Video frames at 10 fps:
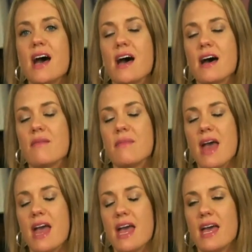um,
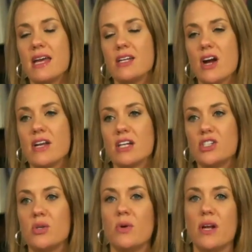and our next
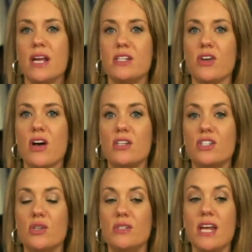tour is on
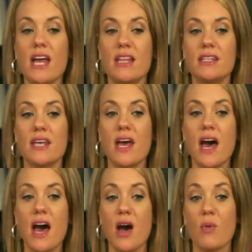June tenth.
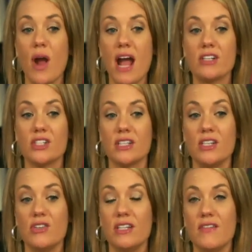Uh, we're actually
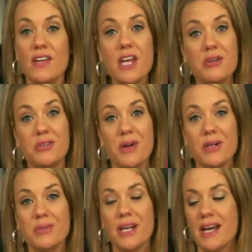using a video
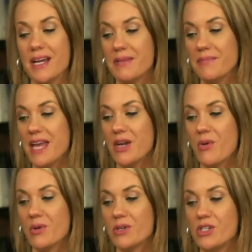drone um, in
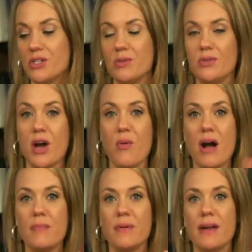order to go
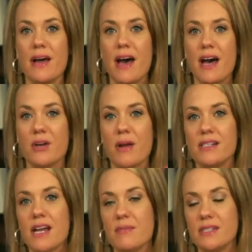up uh, Craig
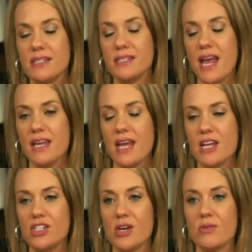Thompson and,
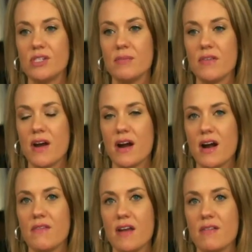and show some of our,
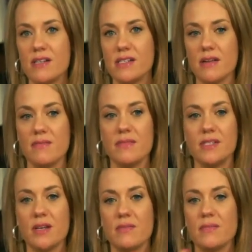our veterans some,
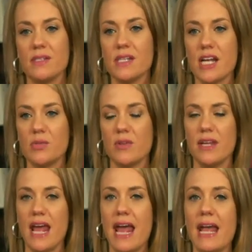some sites
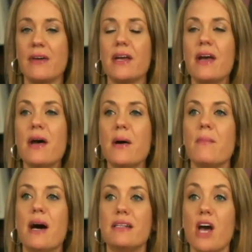within a Hangout.
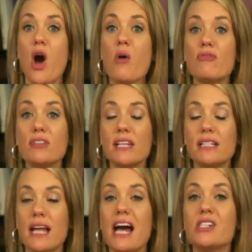But hopefully
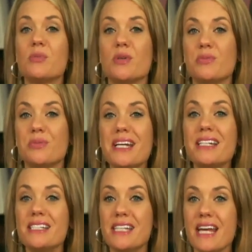glass will
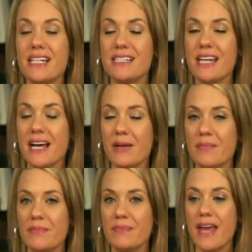reinstate um,
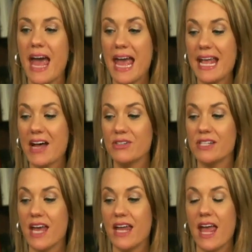Hangouts
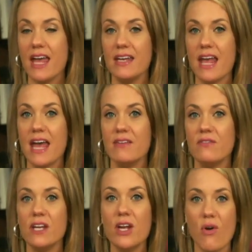and, and, and
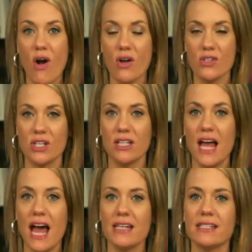video calls to
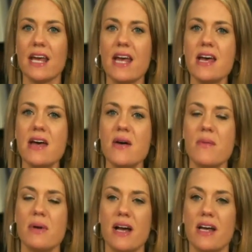glass,
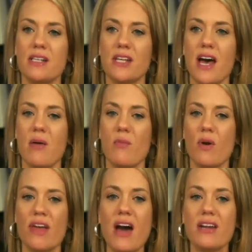because um,
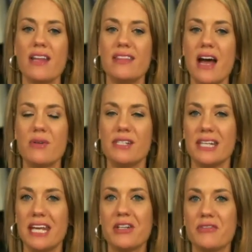without it, that was
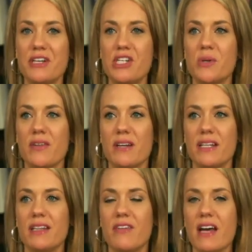the killer feature of it,
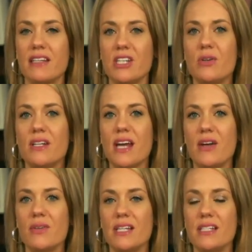the fact that you could not
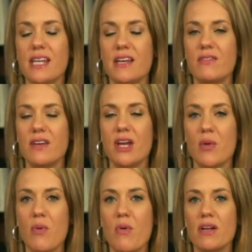only take
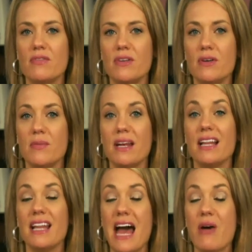video point of view but
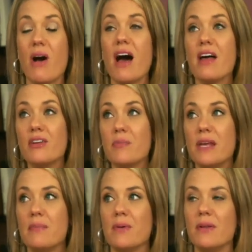allow other
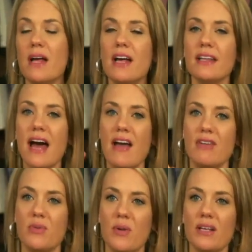people live
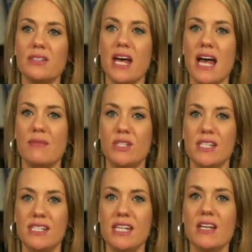in real time to
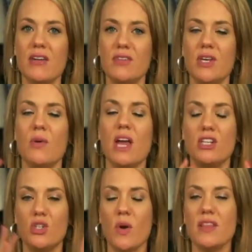see their view and
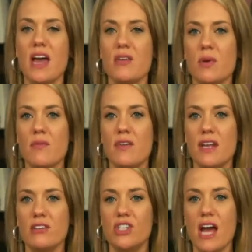join that group
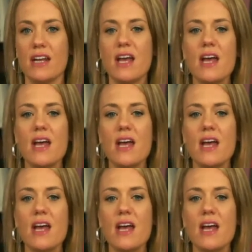video chat.